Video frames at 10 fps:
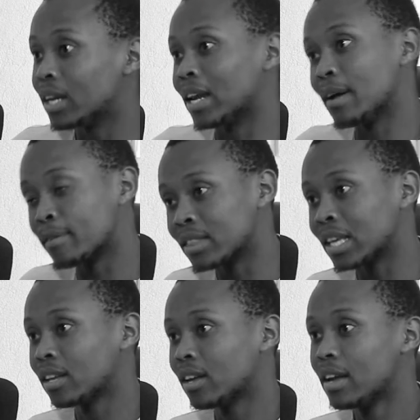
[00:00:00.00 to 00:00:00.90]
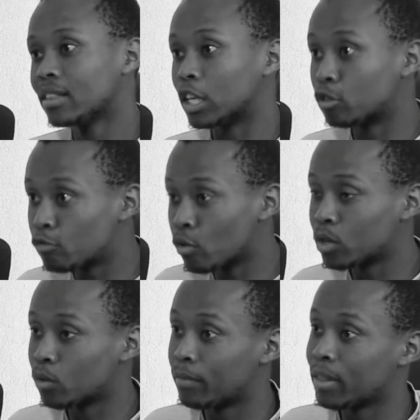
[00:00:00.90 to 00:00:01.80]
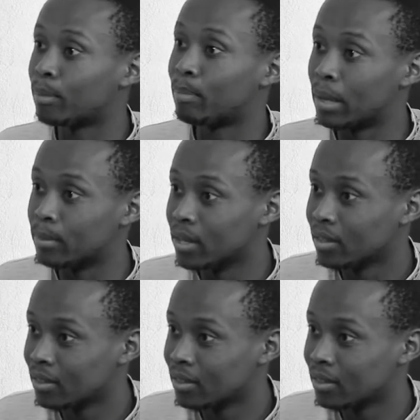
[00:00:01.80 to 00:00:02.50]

and everything, there's food to feed the baby.